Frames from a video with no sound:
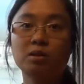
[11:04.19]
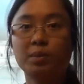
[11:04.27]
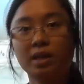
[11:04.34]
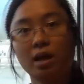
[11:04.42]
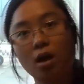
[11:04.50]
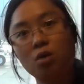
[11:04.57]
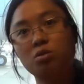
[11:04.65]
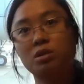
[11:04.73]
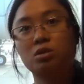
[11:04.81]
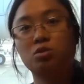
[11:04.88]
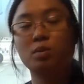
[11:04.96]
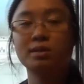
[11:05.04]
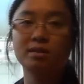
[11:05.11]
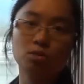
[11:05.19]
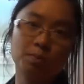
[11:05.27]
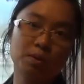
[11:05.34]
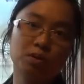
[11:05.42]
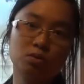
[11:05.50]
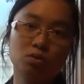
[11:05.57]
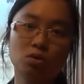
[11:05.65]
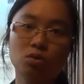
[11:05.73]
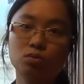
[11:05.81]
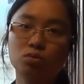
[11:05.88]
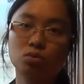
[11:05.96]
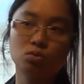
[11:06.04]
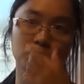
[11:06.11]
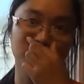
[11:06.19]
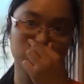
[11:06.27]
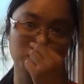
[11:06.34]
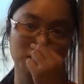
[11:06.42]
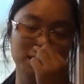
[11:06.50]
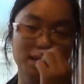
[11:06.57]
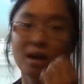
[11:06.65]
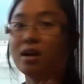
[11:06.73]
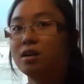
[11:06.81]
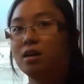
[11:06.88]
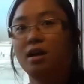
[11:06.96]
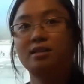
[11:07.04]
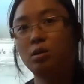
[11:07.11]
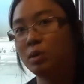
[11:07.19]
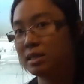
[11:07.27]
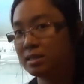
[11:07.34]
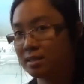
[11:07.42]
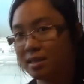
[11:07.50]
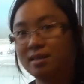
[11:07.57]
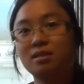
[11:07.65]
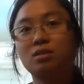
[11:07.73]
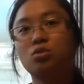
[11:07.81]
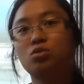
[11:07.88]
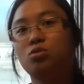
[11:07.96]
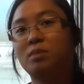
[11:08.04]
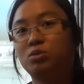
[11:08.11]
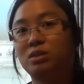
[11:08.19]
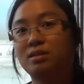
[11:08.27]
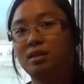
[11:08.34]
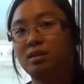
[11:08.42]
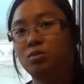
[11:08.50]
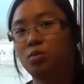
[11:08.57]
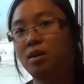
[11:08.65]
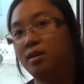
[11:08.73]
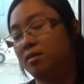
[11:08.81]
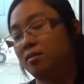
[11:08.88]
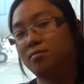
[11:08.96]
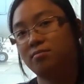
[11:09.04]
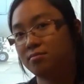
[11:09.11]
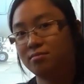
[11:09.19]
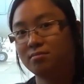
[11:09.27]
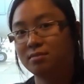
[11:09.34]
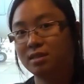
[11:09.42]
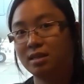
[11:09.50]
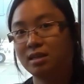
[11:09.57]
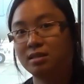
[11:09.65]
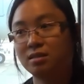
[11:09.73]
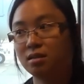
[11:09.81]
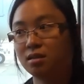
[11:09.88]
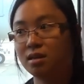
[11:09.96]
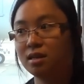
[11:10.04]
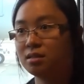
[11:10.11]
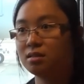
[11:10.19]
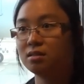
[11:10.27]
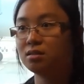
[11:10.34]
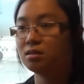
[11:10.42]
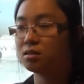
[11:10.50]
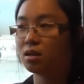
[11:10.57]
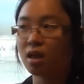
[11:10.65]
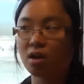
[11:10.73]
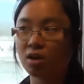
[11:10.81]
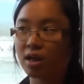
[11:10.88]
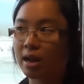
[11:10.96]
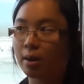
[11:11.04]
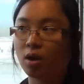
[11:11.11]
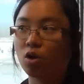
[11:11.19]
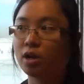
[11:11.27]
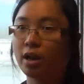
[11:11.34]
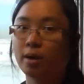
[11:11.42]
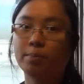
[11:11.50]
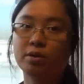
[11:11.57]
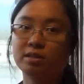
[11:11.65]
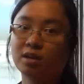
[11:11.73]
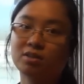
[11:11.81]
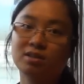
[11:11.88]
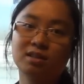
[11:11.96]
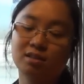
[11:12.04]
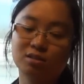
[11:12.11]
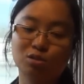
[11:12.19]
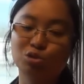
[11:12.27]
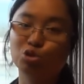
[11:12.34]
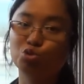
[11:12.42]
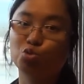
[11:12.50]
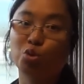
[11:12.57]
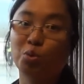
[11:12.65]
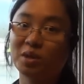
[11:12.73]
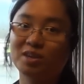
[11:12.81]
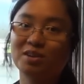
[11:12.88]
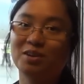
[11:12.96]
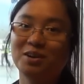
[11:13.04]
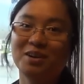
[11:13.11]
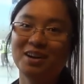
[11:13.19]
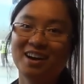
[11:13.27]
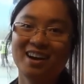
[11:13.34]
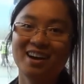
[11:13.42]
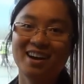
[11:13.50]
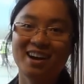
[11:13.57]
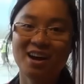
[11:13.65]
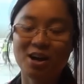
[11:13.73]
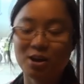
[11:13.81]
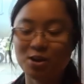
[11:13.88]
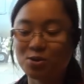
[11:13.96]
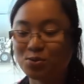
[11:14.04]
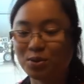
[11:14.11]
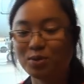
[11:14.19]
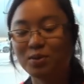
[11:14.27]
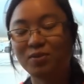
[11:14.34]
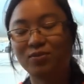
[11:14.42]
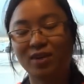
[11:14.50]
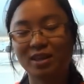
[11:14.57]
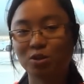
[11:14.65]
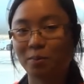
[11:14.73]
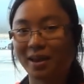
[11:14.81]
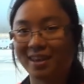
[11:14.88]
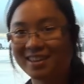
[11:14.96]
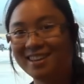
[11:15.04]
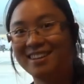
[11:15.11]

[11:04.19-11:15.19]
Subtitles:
They will, oh, this one is supposed to go to Madrid, and they will send it you to Madrid. That's why it's in all airports are connected. So don't worry. We will find your bag.